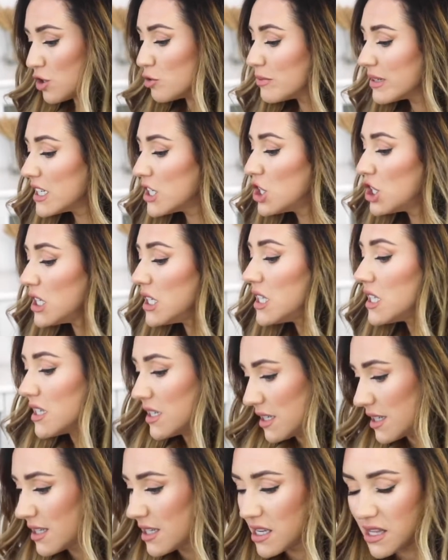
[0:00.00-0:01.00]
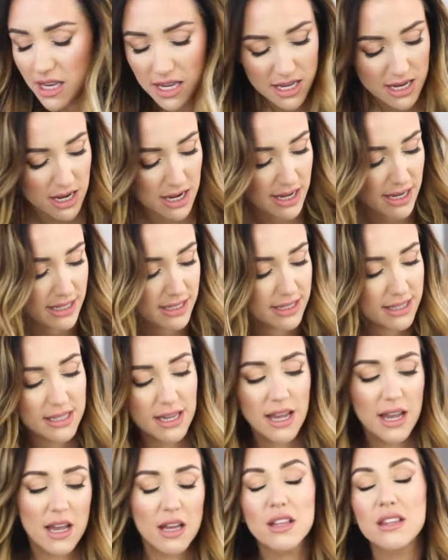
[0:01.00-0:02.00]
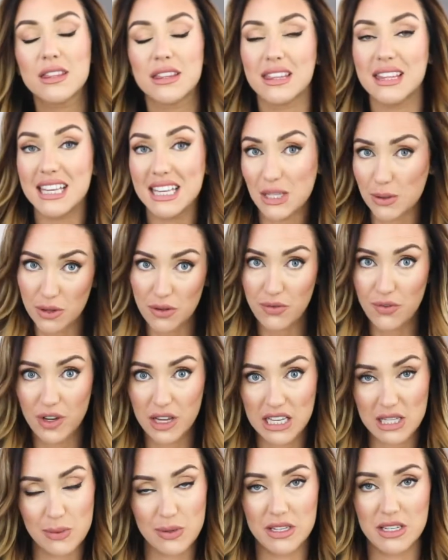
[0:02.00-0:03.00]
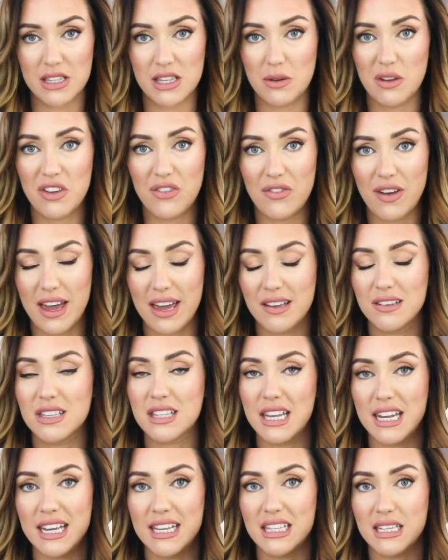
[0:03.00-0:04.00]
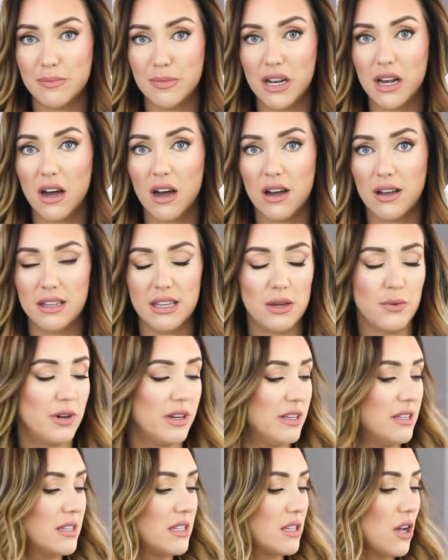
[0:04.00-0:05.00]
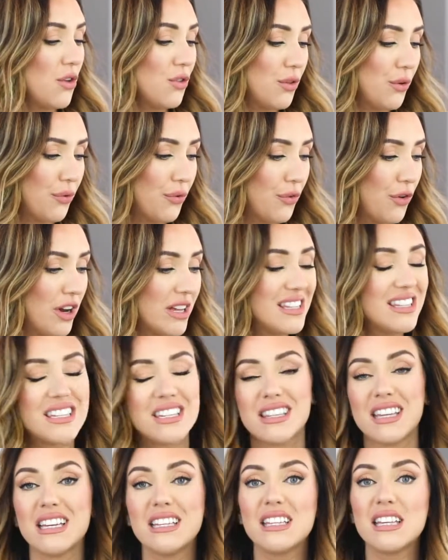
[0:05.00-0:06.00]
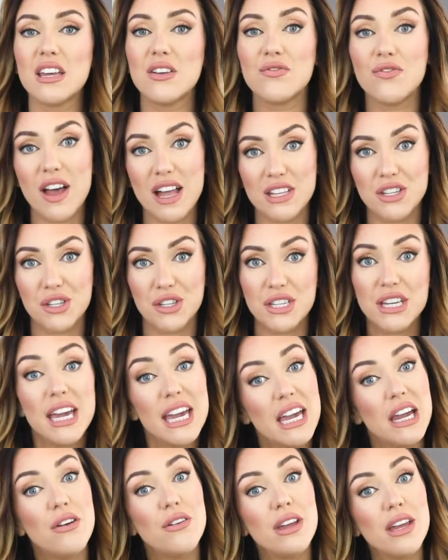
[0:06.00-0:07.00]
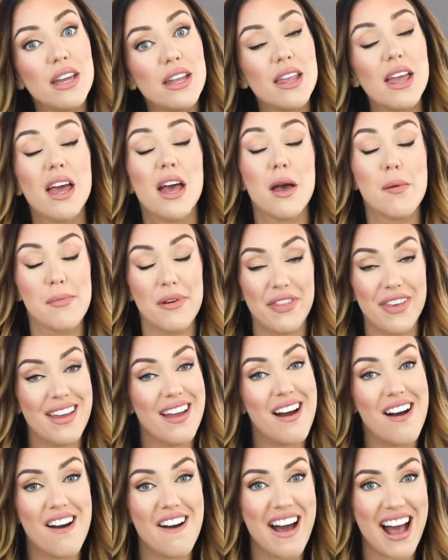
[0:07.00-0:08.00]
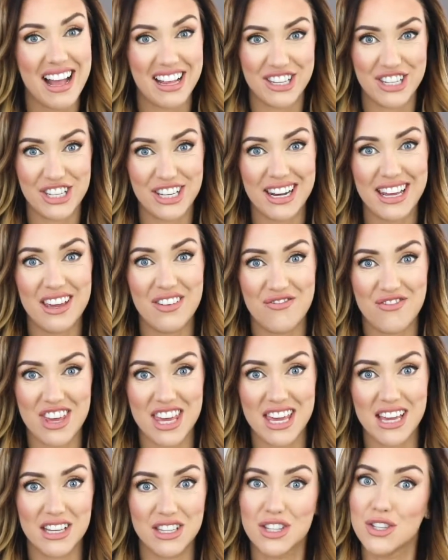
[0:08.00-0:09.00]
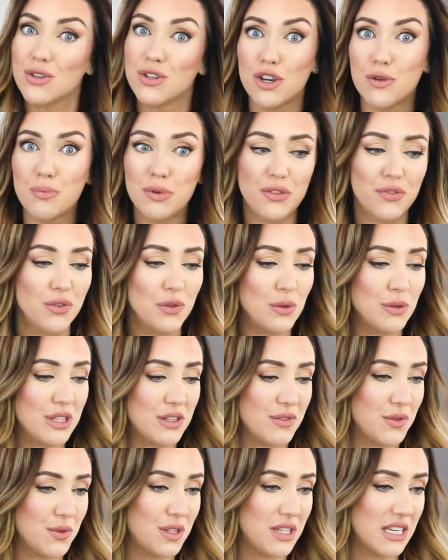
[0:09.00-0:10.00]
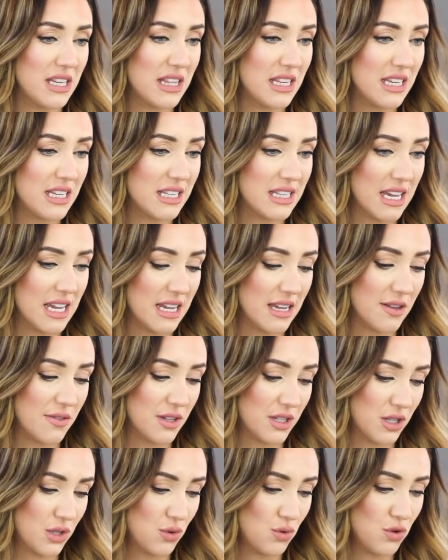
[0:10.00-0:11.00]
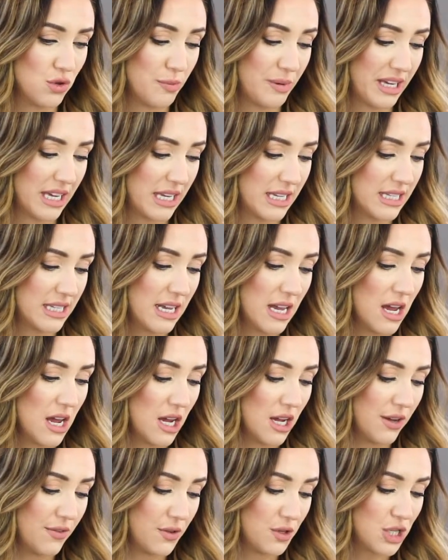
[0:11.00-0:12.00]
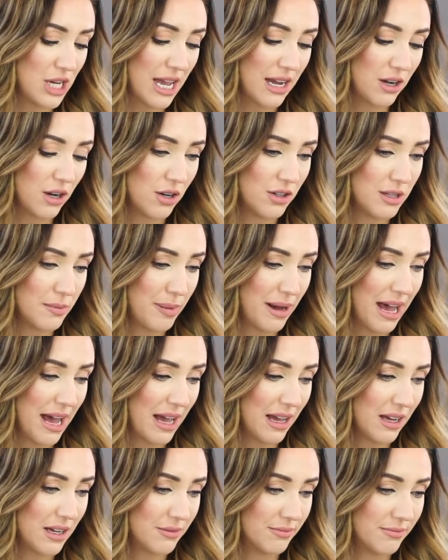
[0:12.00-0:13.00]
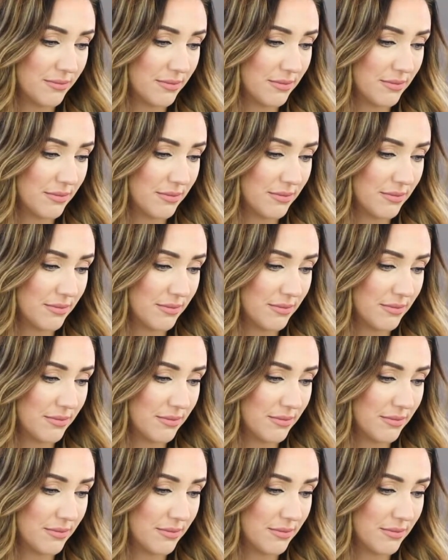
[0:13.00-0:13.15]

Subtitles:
oh my goodness, are they nice. These are the first ones that we found, the Linda McCartney ones. On the front, they say vegetarian, but they are actually vegan. So don't be fooled if you see these in the store, because if you check on the back,